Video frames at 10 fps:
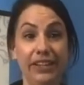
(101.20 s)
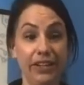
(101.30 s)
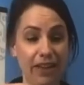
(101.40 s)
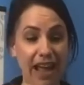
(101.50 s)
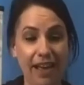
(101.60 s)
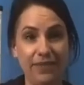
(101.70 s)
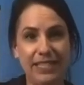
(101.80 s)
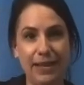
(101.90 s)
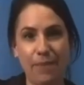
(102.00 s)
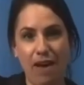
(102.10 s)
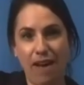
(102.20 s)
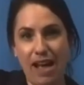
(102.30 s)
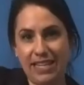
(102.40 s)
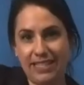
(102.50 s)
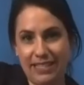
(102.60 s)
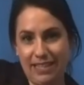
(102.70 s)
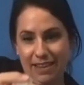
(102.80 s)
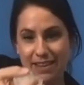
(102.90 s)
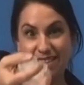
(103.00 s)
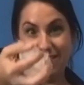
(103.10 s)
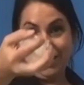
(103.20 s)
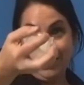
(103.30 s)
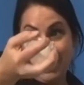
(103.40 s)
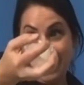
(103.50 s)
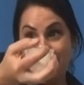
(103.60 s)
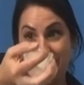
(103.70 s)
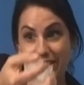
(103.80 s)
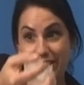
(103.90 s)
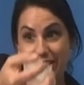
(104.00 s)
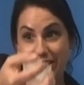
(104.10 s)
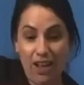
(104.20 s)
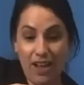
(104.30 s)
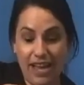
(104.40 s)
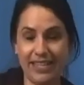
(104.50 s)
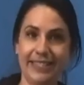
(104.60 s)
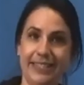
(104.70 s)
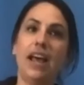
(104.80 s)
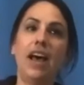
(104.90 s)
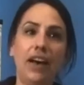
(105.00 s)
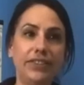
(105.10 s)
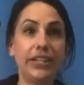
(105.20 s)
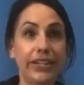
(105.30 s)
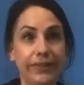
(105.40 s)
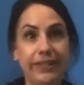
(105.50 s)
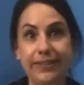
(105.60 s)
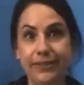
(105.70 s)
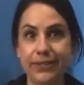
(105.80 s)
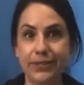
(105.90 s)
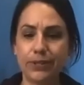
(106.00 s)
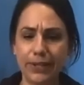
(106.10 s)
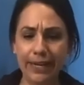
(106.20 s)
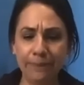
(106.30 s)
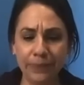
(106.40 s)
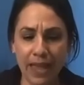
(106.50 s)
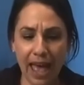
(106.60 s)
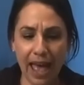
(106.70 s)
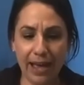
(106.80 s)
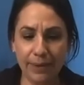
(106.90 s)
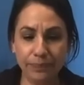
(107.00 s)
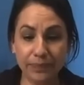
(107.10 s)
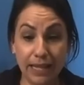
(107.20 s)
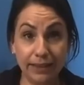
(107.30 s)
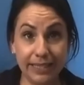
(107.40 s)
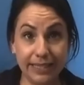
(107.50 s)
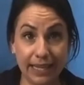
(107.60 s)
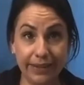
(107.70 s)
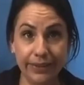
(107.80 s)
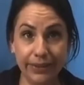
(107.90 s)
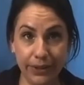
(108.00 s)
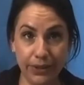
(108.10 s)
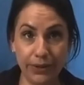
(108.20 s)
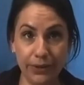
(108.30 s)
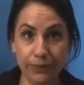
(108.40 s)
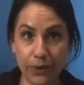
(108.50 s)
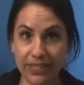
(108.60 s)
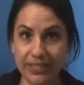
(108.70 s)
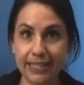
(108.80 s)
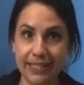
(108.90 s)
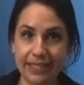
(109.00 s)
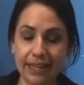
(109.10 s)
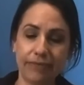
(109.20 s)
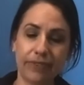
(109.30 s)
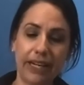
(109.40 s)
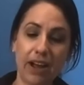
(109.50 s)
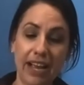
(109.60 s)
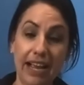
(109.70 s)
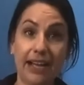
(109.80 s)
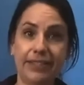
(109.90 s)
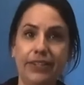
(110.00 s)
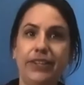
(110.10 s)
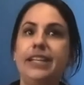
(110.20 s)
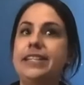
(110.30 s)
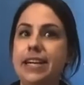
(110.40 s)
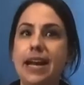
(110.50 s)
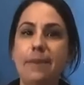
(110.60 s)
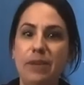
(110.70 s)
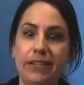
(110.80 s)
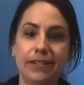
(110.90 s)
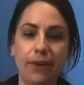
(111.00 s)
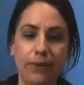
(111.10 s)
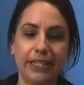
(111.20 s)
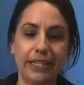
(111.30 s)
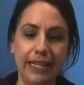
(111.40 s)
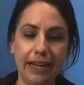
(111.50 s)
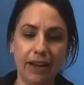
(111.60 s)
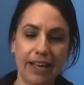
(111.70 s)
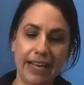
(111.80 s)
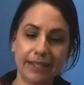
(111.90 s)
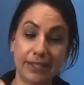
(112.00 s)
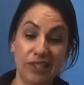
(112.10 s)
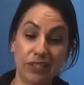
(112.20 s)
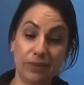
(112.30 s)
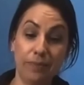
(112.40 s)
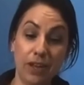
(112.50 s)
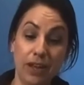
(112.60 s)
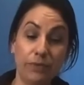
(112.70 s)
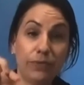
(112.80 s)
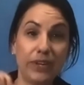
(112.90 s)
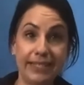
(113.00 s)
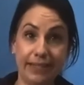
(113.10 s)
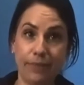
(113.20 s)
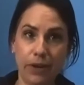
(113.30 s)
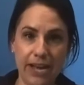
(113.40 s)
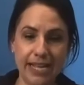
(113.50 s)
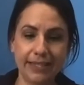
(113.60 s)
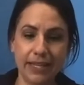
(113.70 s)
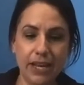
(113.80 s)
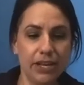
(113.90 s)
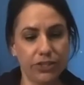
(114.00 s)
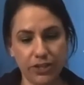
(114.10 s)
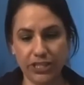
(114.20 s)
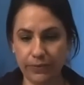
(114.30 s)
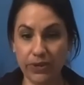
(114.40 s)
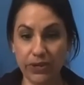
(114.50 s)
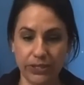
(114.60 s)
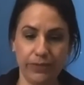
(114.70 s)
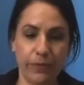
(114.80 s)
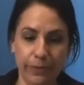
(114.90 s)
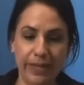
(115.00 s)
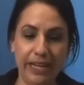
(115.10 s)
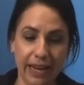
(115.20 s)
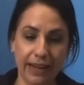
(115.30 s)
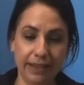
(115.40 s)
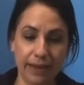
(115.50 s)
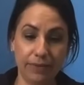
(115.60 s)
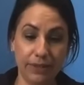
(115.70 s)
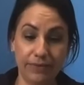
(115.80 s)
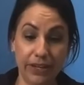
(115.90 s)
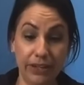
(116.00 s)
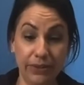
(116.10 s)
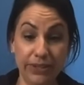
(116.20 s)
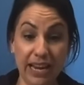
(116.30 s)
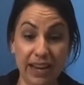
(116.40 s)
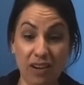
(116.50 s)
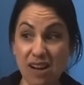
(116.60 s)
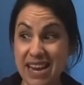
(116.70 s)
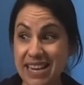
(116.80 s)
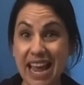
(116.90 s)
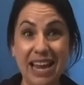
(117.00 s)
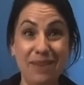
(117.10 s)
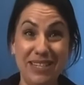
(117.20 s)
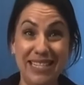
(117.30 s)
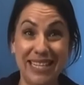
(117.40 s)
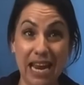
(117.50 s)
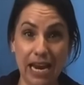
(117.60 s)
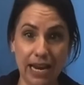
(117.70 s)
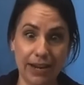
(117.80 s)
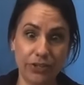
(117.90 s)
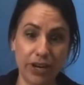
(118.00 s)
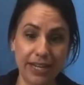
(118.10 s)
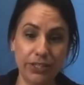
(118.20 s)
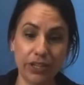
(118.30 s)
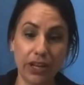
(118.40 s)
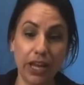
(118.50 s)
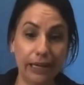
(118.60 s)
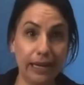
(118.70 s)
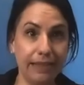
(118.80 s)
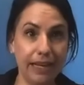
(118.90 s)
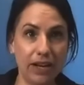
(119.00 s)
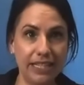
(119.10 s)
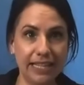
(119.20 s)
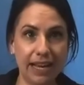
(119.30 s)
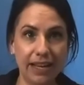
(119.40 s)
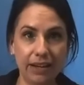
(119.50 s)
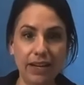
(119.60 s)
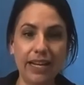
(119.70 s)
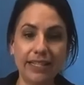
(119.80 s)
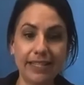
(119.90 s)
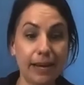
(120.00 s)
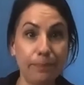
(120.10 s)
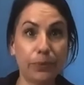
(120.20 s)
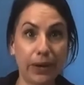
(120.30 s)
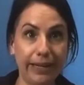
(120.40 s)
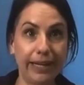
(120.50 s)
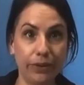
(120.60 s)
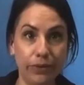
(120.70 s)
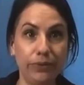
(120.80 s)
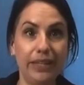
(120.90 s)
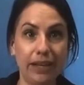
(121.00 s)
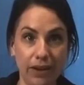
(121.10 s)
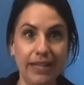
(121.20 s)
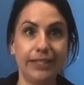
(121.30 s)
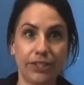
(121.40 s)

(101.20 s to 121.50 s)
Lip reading: you have some ice. Look at all of this ice. I'll tell you a little story. Alyssa, who works at Discovery, I asked her yesterday because I wasn't here, I asked her to freeze some ice. So she froze it for me, and that was very good. And I came today and tried to get the ice out, and I ended up breaking all the ice